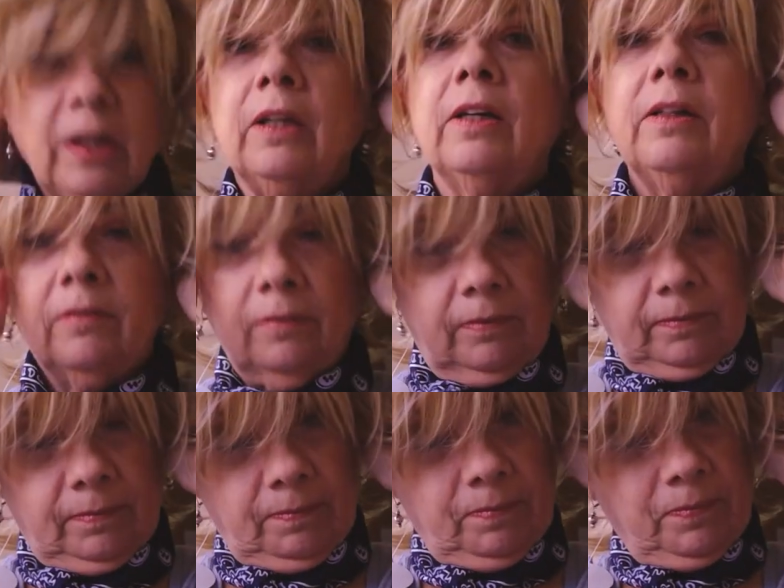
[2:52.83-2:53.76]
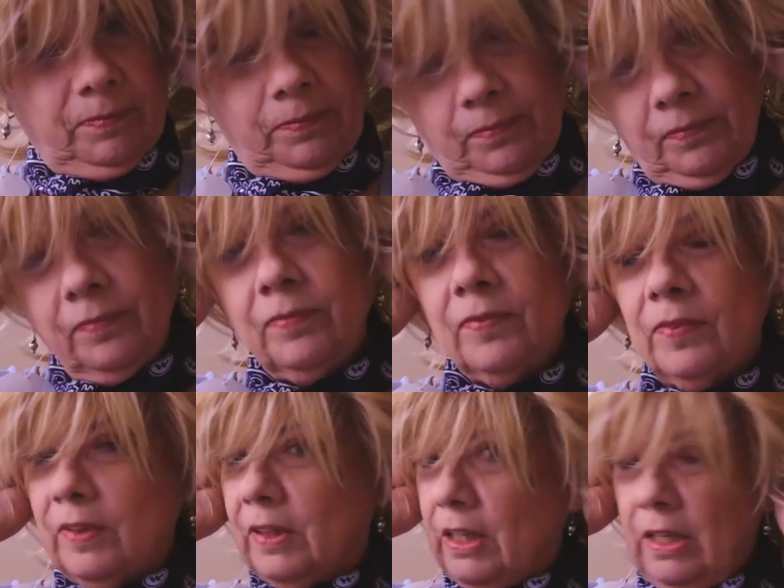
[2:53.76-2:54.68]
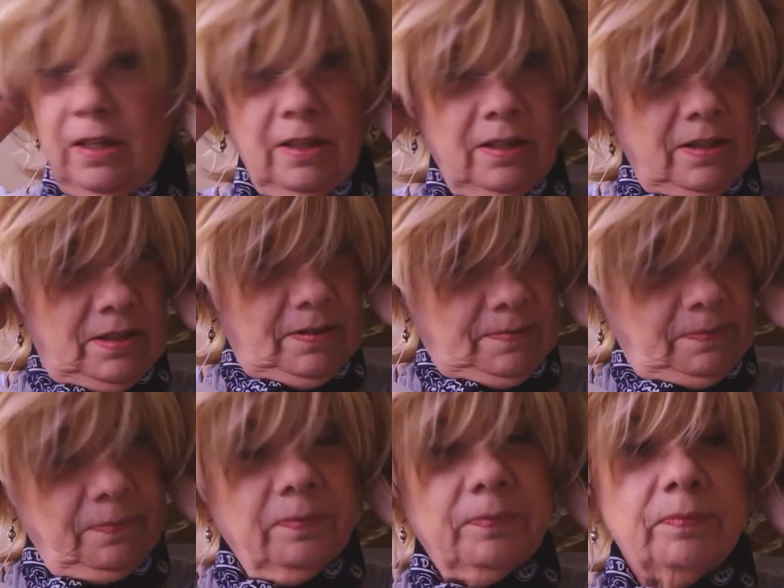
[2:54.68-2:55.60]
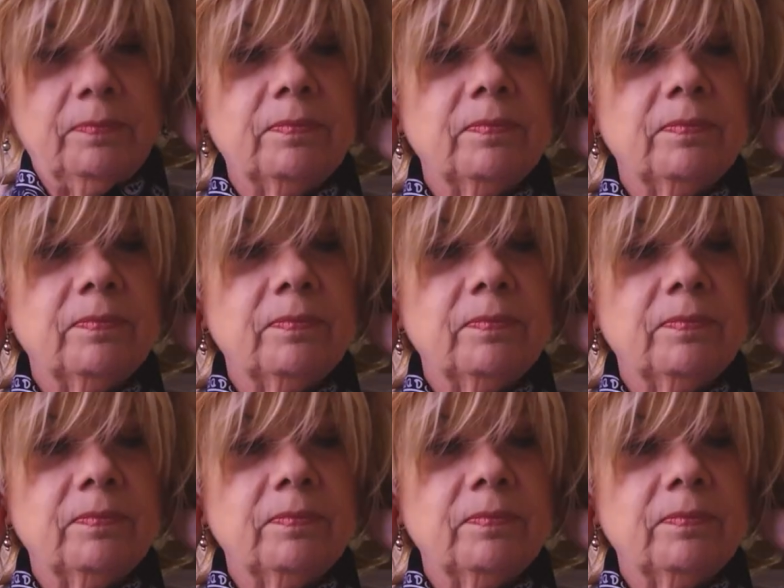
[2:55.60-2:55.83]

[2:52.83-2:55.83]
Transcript: (silence)